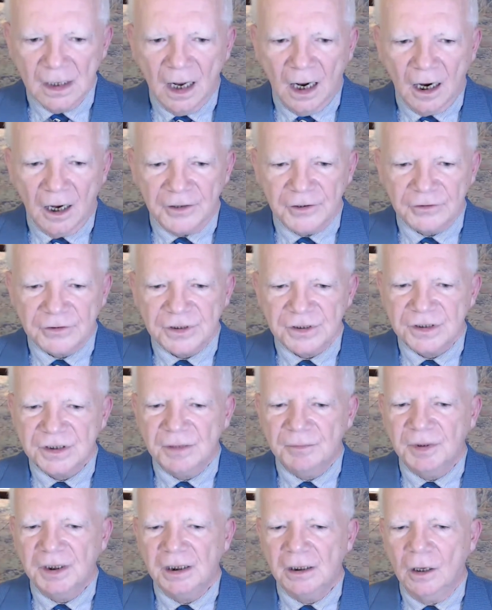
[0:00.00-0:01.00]
Others
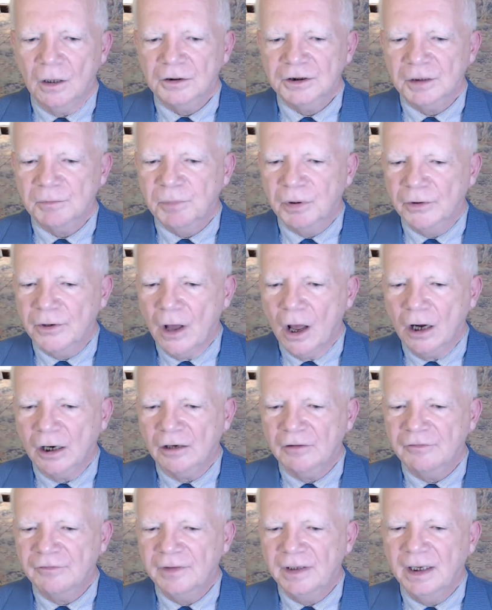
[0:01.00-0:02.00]
simply called it
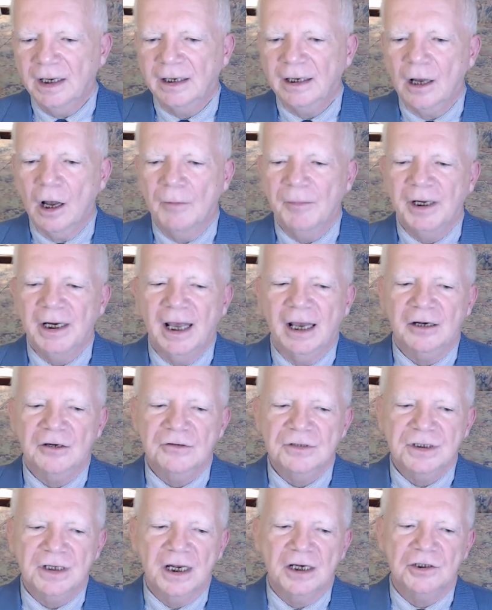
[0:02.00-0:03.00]
pornography, a common
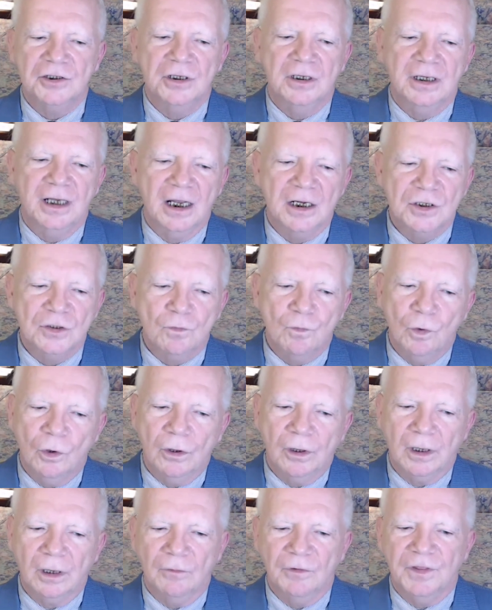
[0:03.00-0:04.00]
accusation against
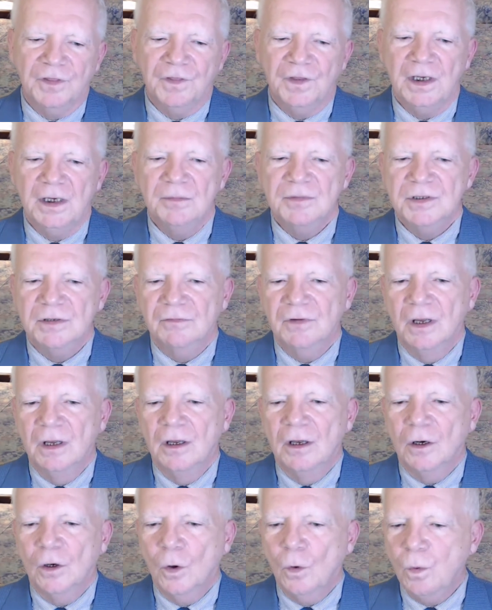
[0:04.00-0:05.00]
work with themes of
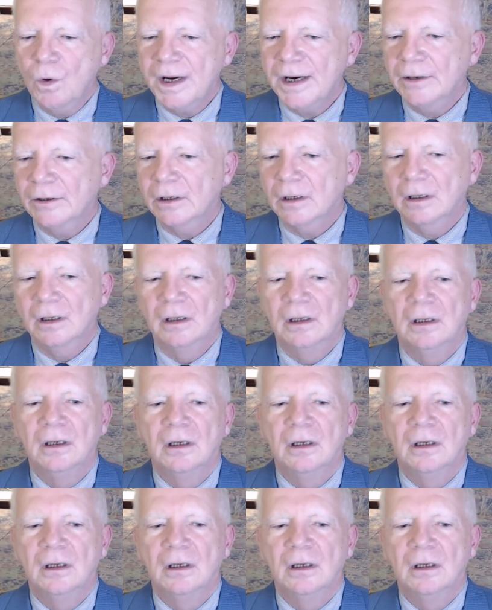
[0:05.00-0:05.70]
queer